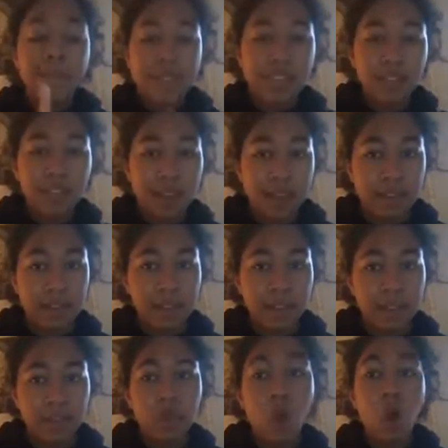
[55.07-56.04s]
class,
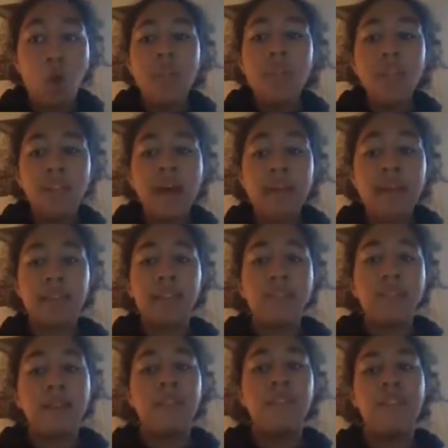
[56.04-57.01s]
the only class I'm
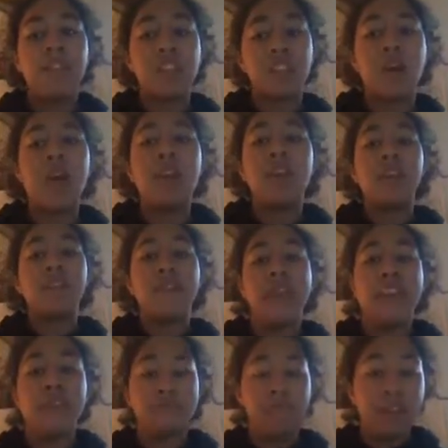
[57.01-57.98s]
in that's not
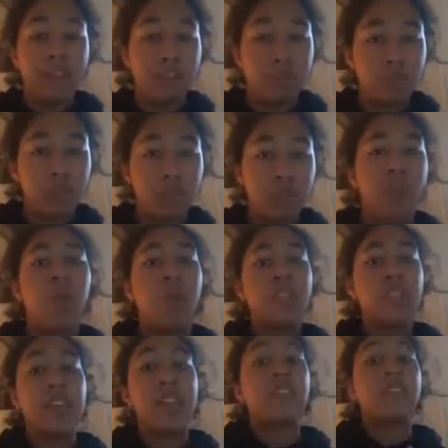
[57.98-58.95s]
advanced placement, because I don't want
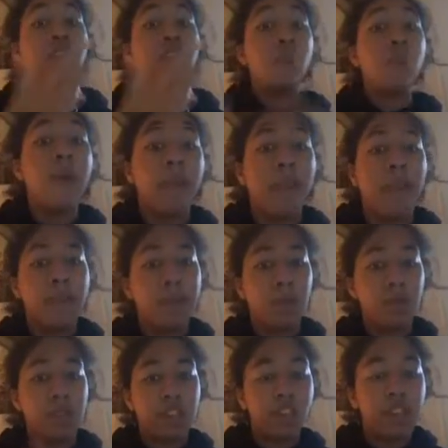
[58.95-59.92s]
to take too many, I'd be
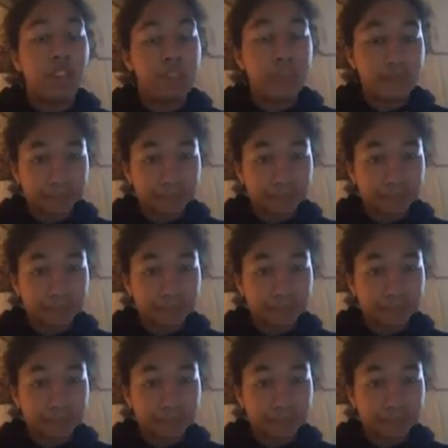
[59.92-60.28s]
really stressed.